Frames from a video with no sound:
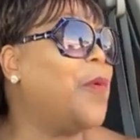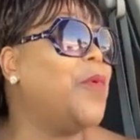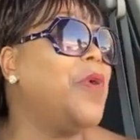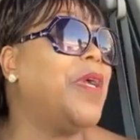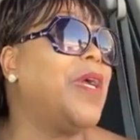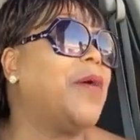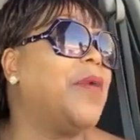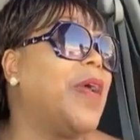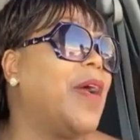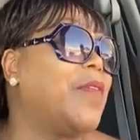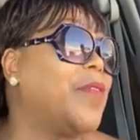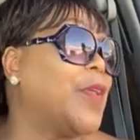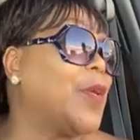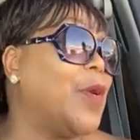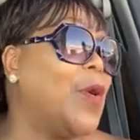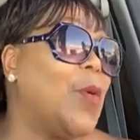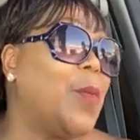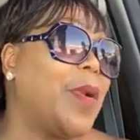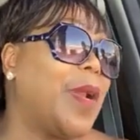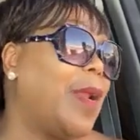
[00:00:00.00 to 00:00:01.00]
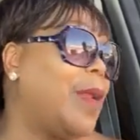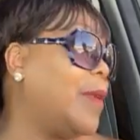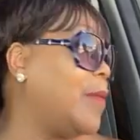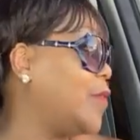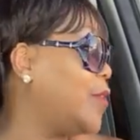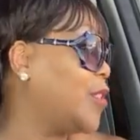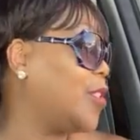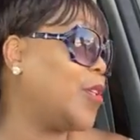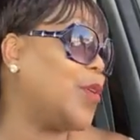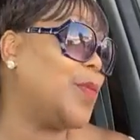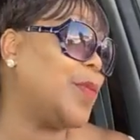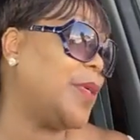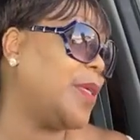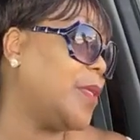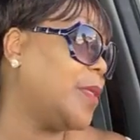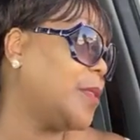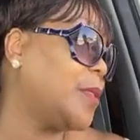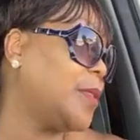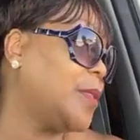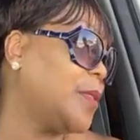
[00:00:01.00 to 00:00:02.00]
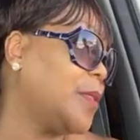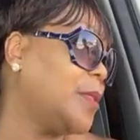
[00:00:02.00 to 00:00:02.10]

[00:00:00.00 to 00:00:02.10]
But we don't have to go, but I love you so much.